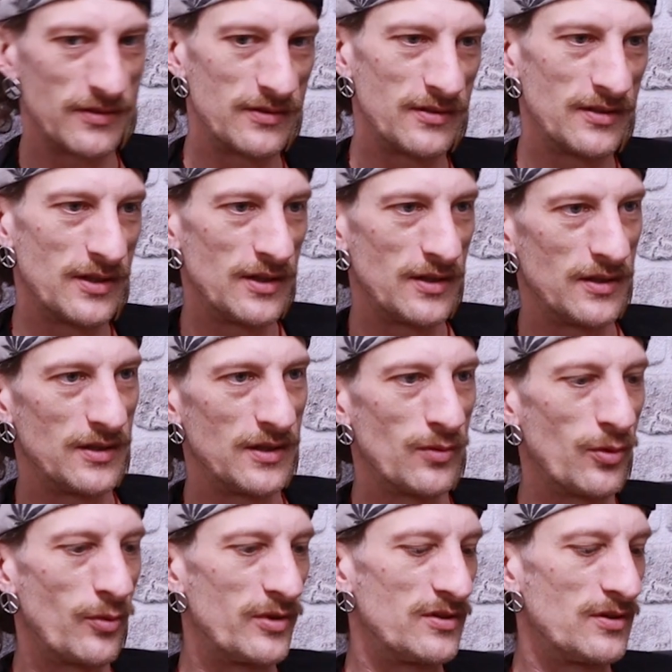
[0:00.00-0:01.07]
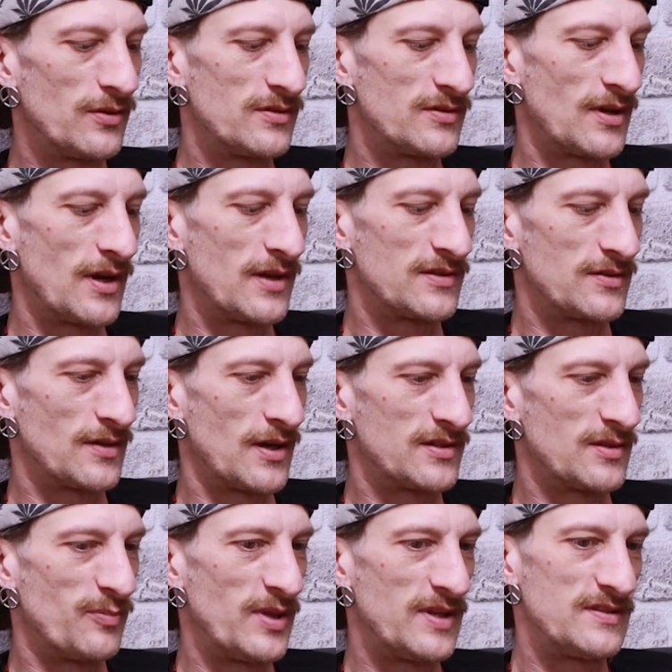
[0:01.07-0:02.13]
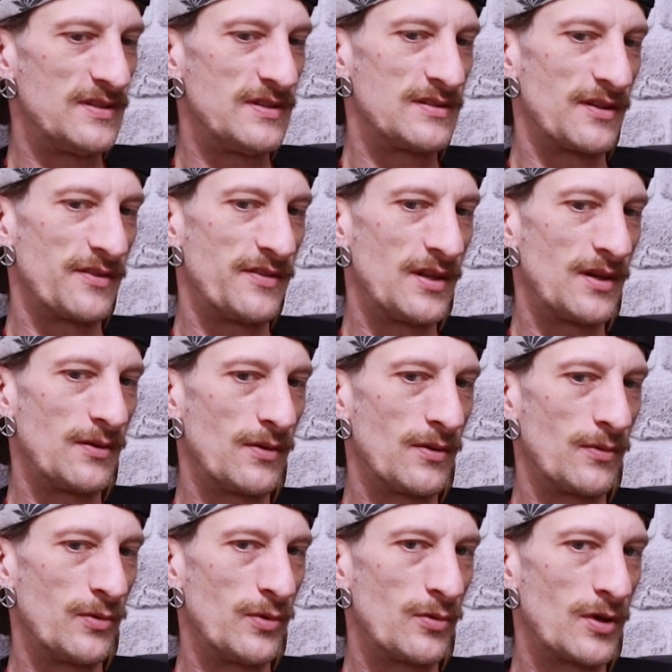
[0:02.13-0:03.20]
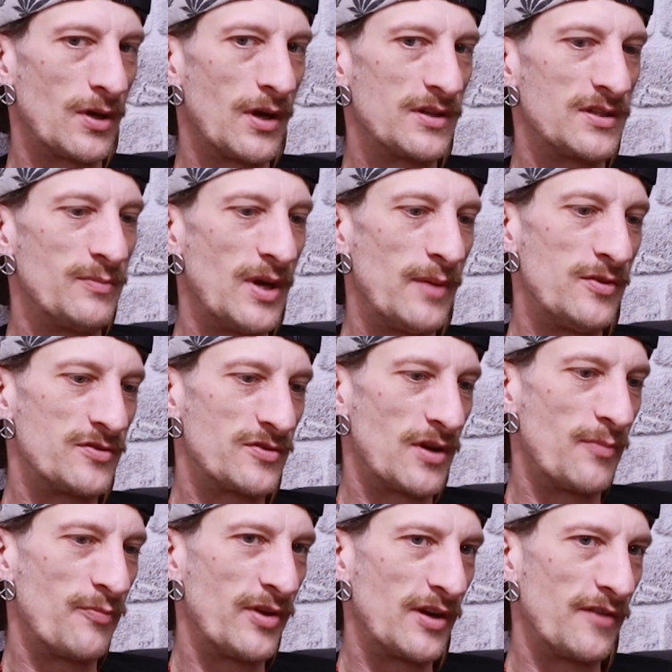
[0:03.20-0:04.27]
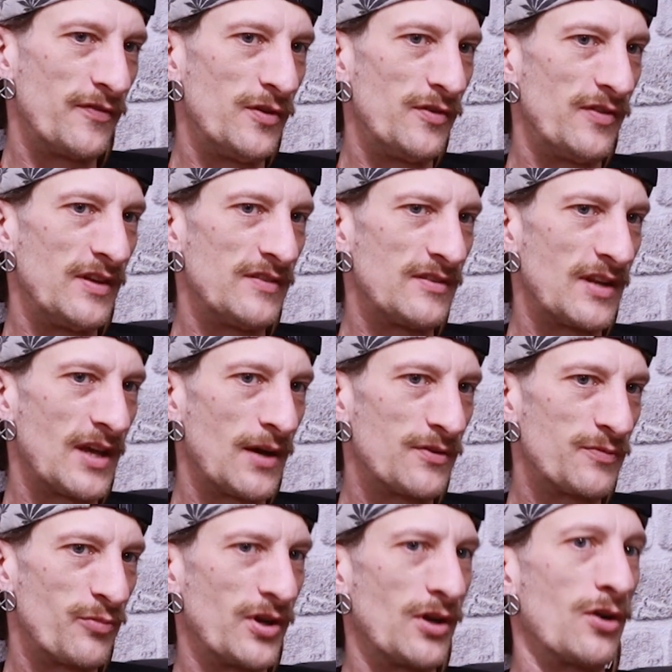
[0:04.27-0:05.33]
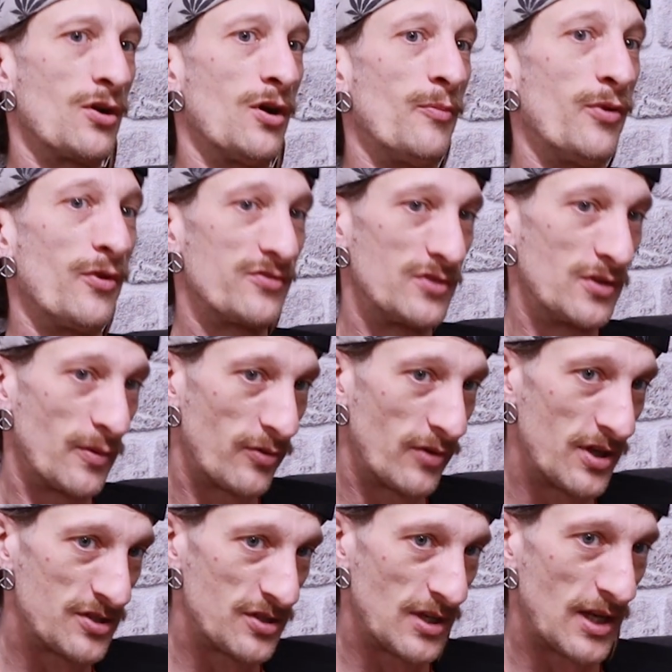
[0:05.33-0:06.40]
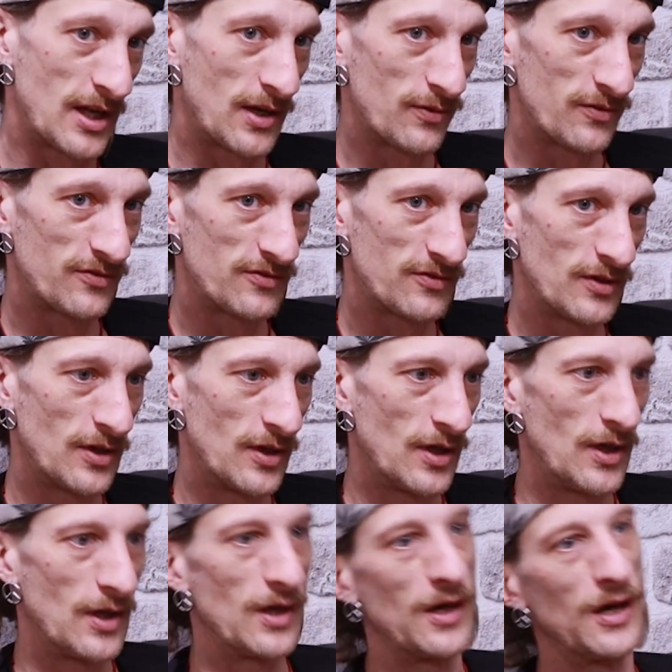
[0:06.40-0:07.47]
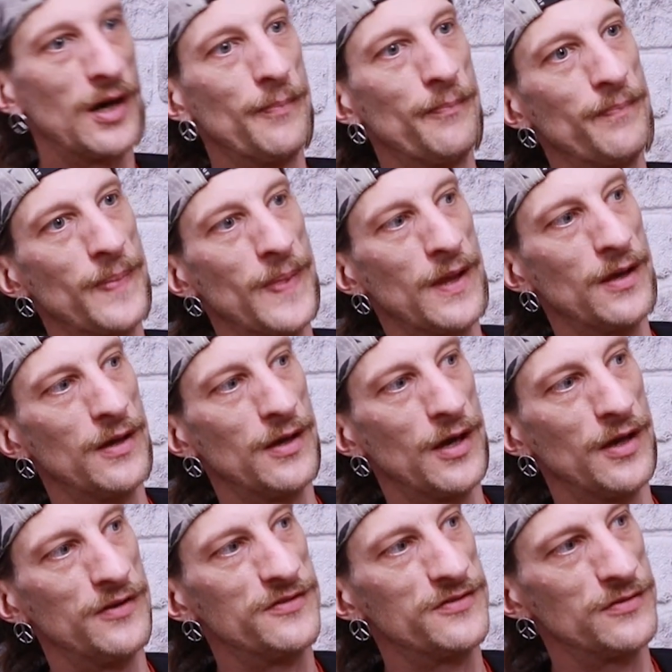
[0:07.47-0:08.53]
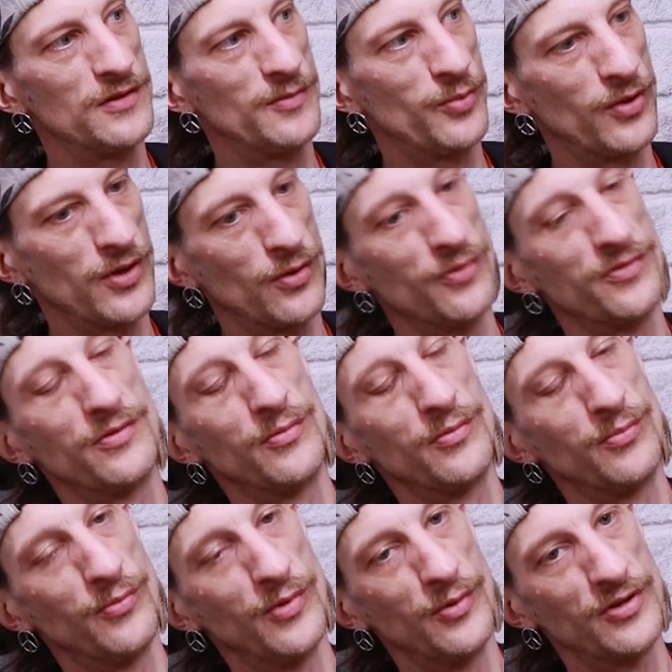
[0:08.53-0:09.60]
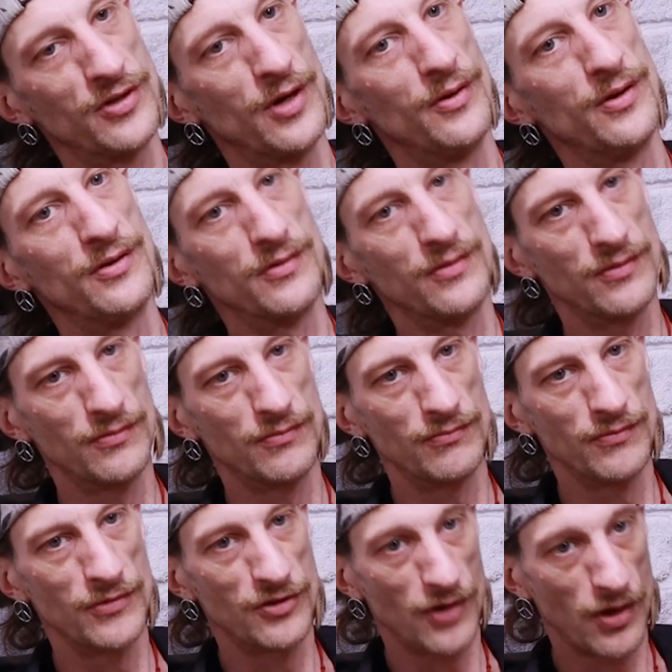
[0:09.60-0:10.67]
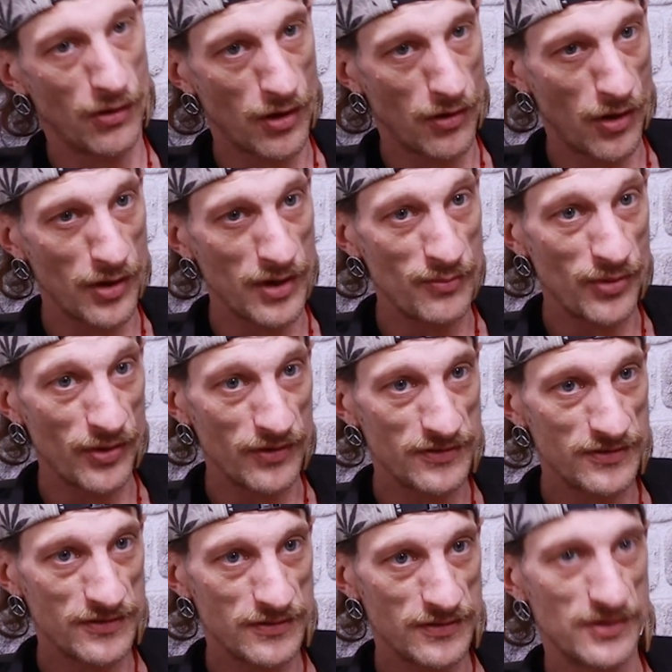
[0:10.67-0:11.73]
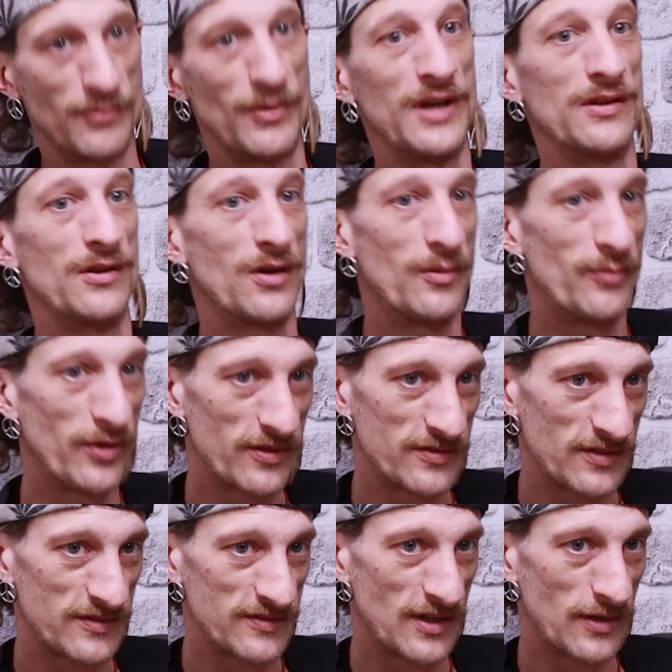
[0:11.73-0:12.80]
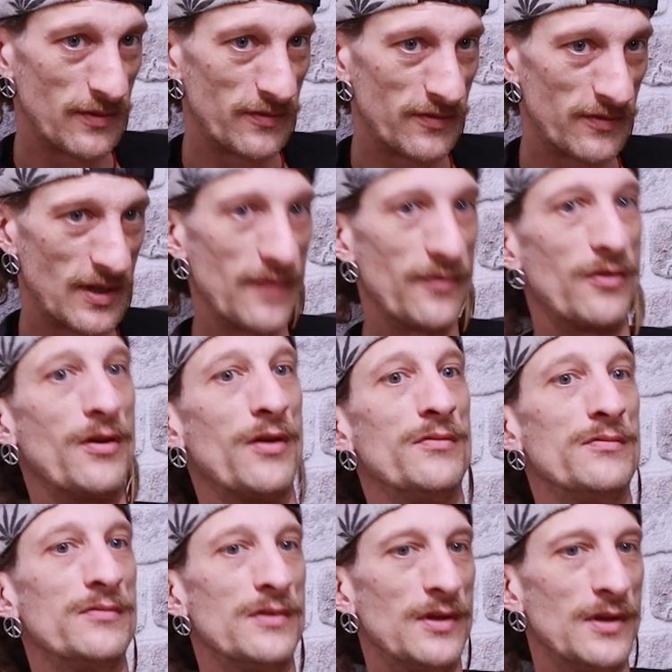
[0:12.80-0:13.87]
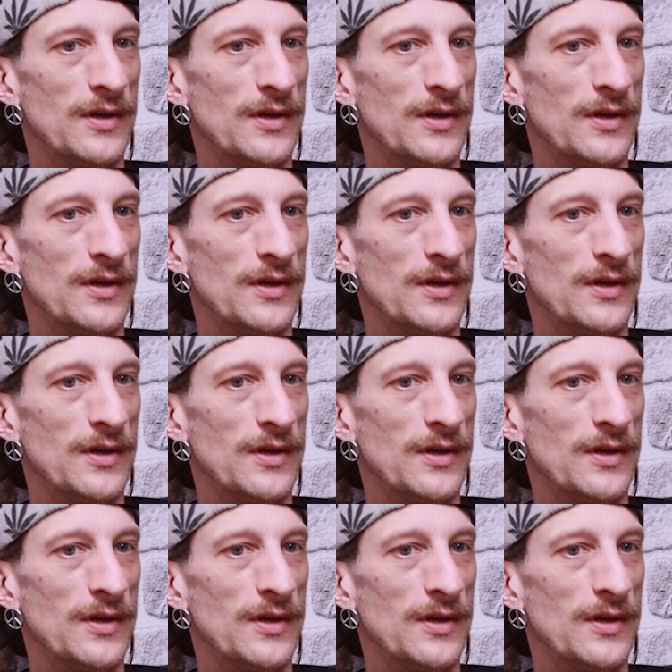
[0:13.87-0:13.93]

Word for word: and you know what we do as a, as a, as a business, I think we would like to maybe try and bring a few things in house, bring our composting operation in house, um, and to the point also we would go and grow our own inputs to make the compost ourselves, have our own